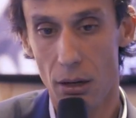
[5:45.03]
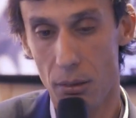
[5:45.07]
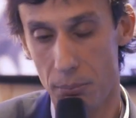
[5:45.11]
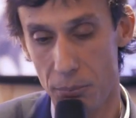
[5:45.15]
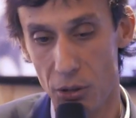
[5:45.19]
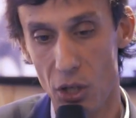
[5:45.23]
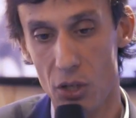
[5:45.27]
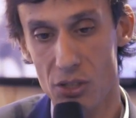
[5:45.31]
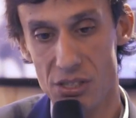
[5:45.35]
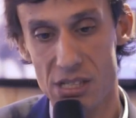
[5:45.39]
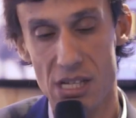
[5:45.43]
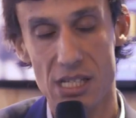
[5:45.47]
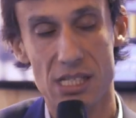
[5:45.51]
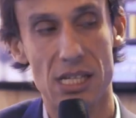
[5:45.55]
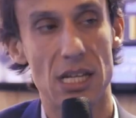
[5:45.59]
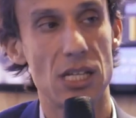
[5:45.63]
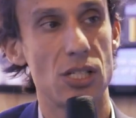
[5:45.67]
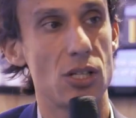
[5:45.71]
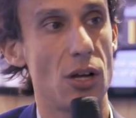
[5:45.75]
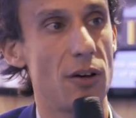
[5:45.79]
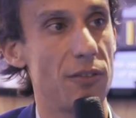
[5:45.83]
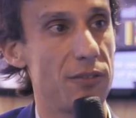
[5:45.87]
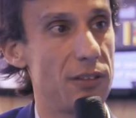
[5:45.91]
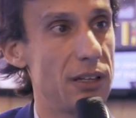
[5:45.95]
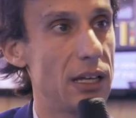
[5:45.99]

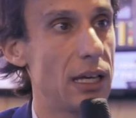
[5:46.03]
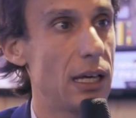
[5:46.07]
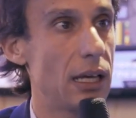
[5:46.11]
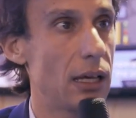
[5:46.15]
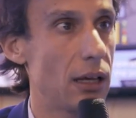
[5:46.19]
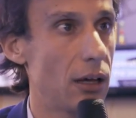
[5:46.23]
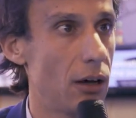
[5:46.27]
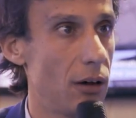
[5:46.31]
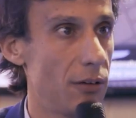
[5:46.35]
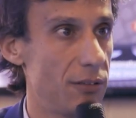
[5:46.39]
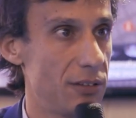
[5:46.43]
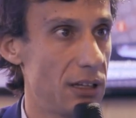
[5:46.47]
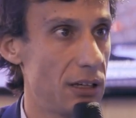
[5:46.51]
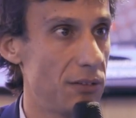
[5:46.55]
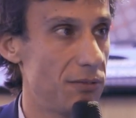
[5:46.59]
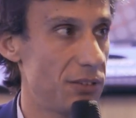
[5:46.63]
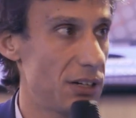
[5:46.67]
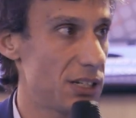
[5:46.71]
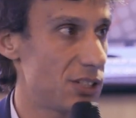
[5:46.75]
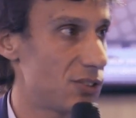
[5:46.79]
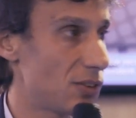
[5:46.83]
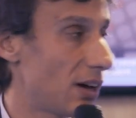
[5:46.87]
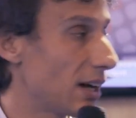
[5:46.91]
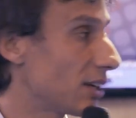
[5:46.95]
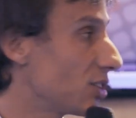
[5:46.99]
processes of the
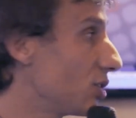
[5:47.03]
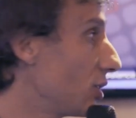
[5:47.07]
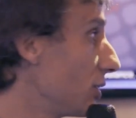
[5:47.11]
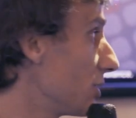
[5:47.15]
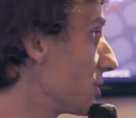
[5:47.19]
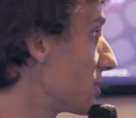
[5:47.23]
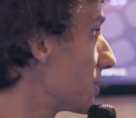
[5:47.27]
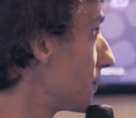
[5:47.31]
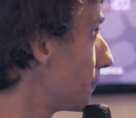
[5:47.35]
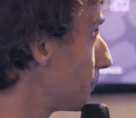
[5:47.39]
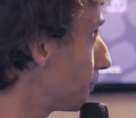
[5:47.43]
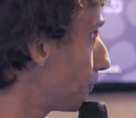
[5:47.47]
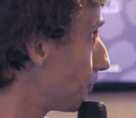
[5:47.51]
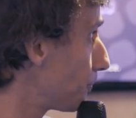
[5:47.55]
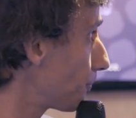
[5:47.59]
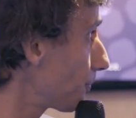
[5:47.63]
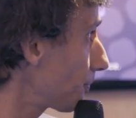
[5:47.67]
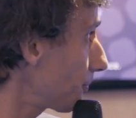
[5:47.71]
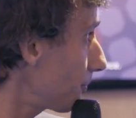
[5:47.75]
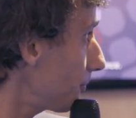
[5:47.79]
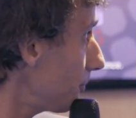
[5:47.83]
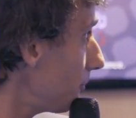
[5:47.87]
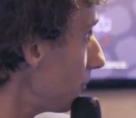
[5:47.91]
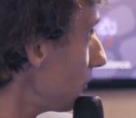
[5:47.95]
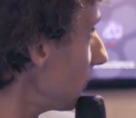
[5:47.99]
infrastructures.
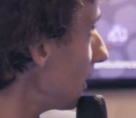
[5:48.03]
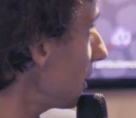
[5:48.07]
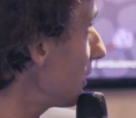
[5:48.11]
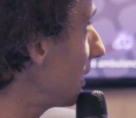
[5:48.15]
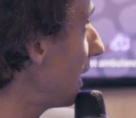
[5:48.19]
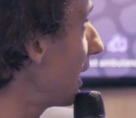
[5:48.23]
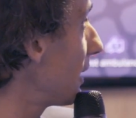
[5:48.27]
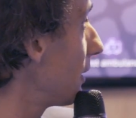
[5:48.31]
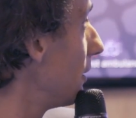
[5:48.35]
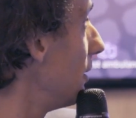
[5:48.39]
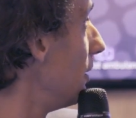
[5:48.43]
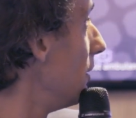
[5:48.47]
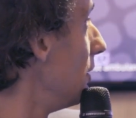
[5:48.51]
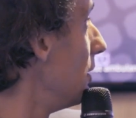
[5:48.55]
Then,